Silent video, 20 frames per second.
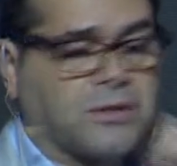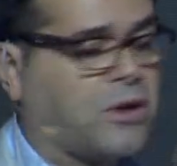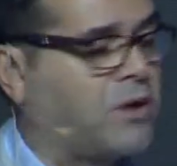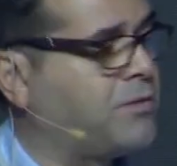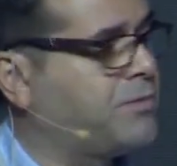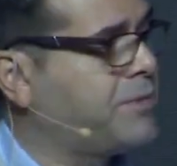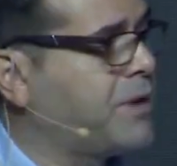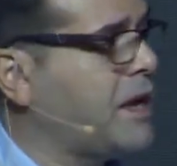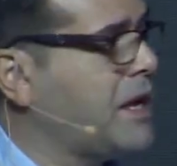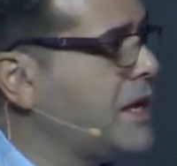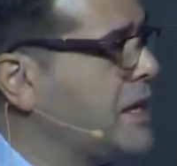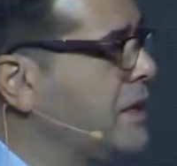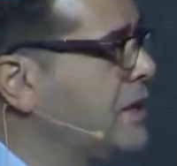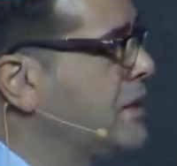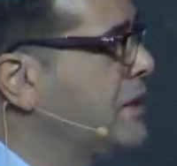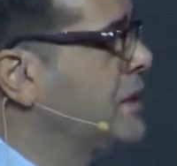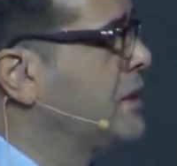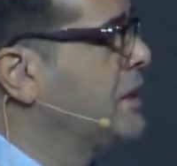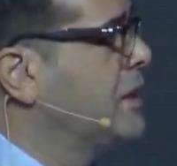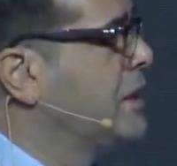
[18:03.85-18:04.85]
of play.
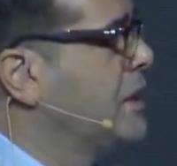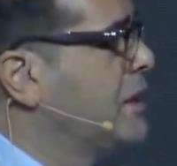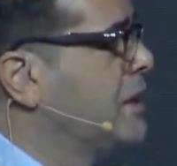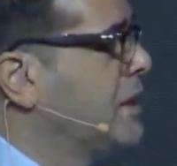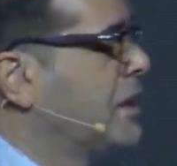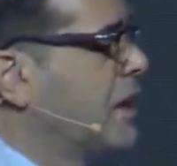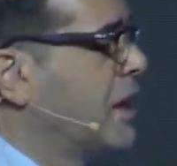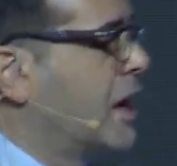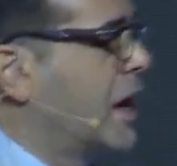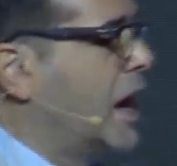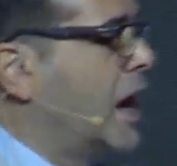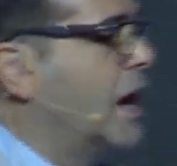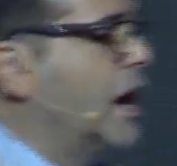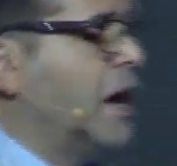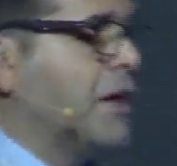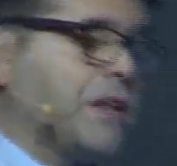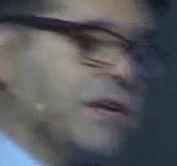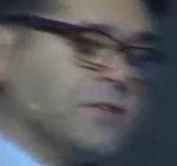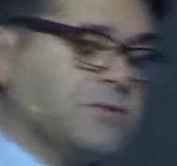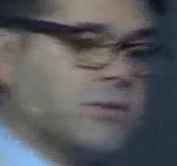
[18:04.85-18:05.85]

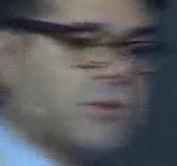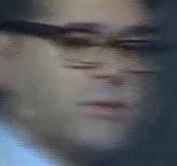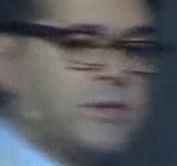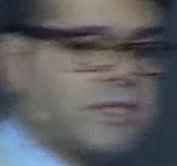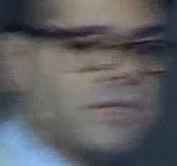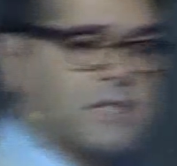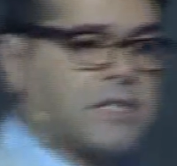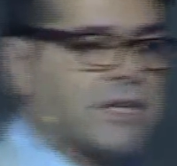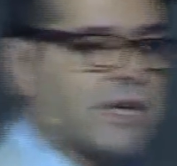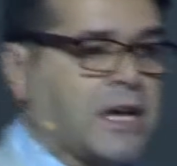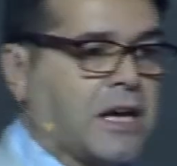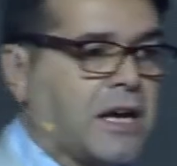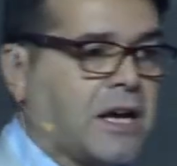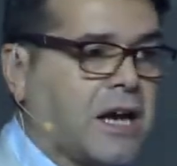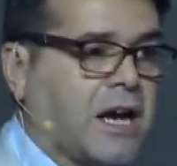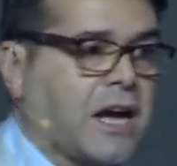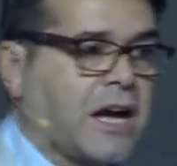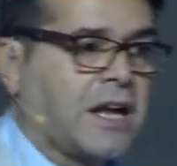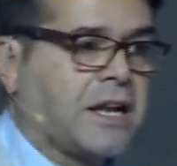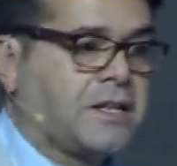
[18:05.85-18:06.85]
And that's what we did here.
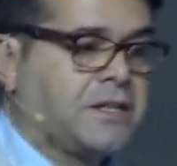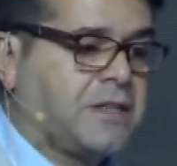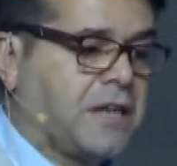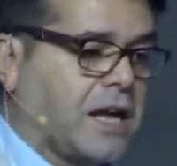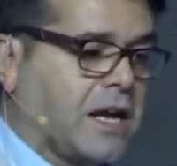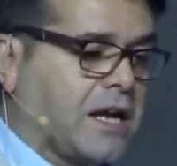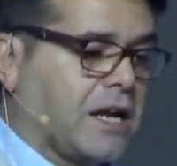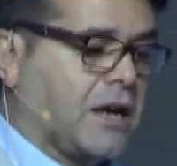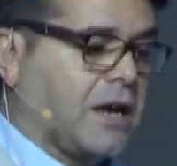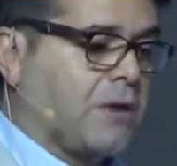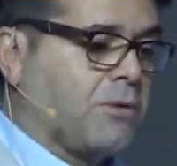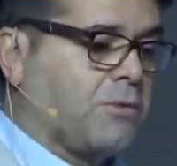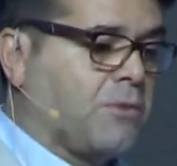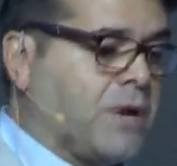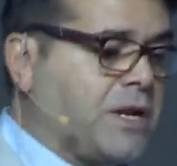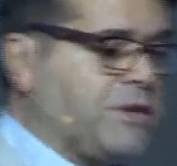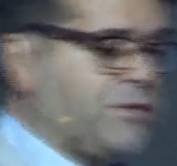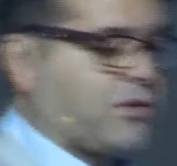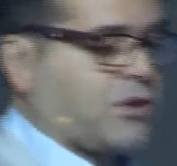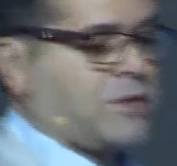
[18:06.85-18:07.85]
And
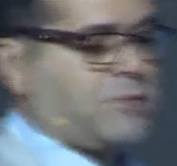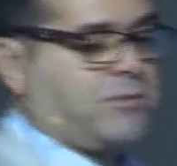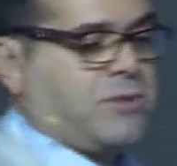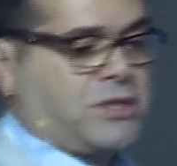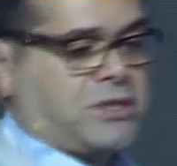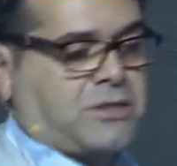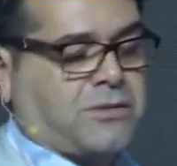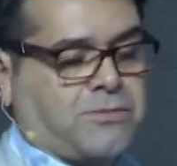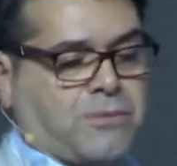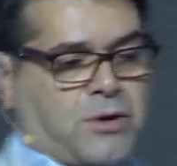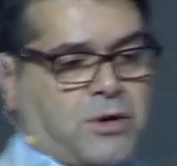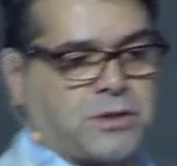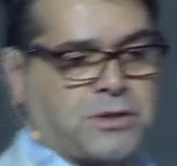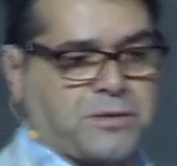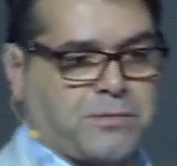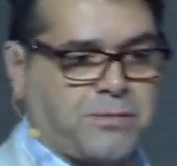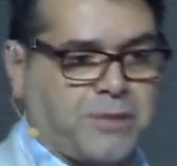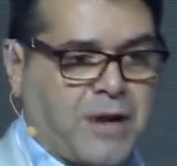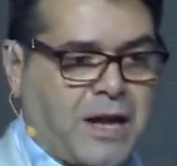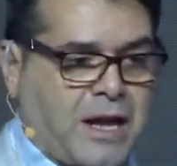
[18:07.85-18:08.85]
when you've got an immersive world
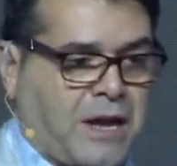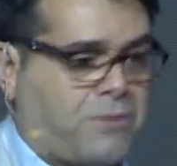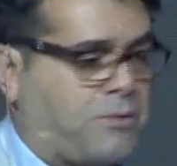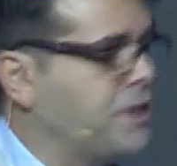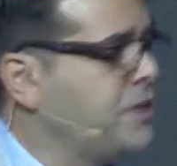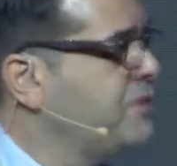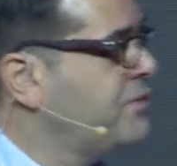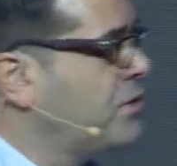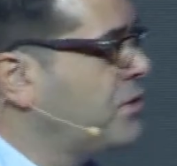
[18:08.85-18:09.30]
of play, when you've